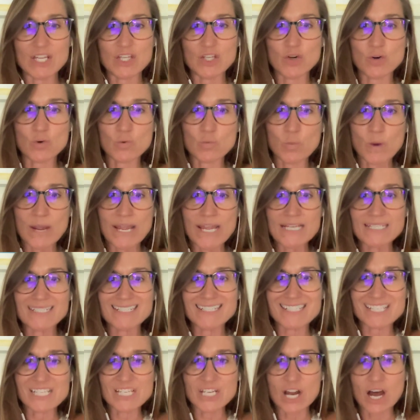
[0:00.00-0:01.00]
your weight
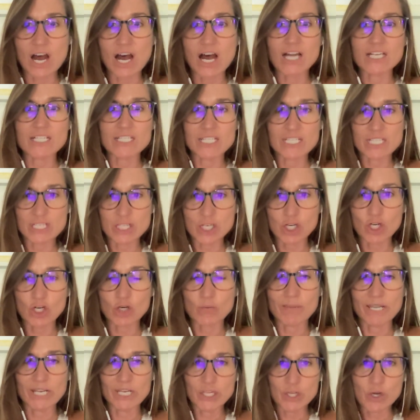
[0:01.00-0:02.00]
does not
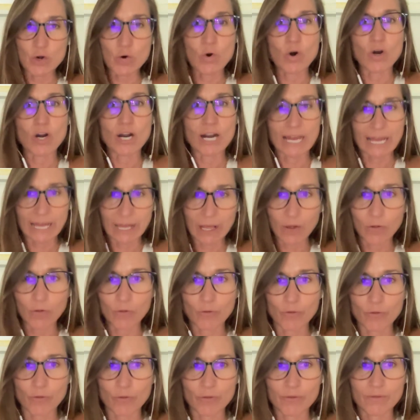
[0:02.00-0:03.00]
determine your
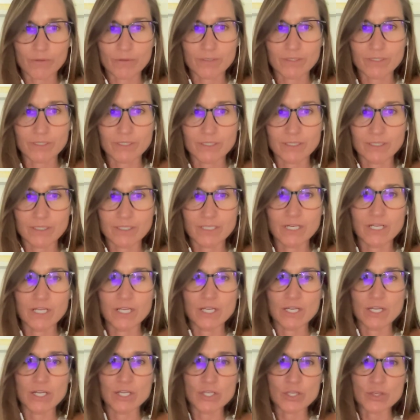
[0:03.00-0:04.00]
health.
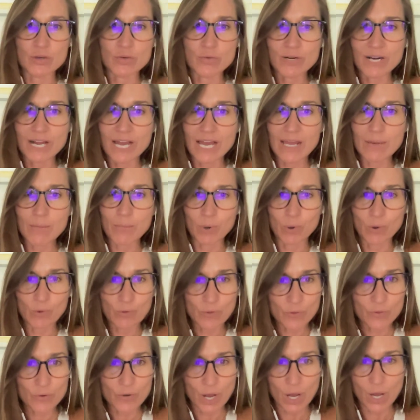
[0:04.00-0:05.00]
You and I
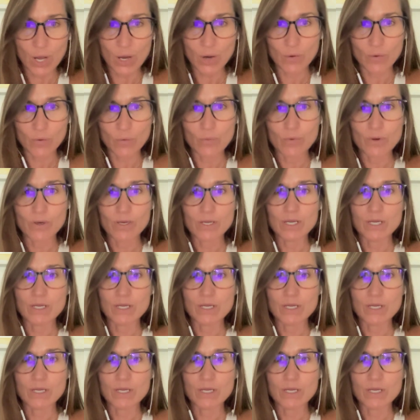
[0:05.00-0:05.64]
both know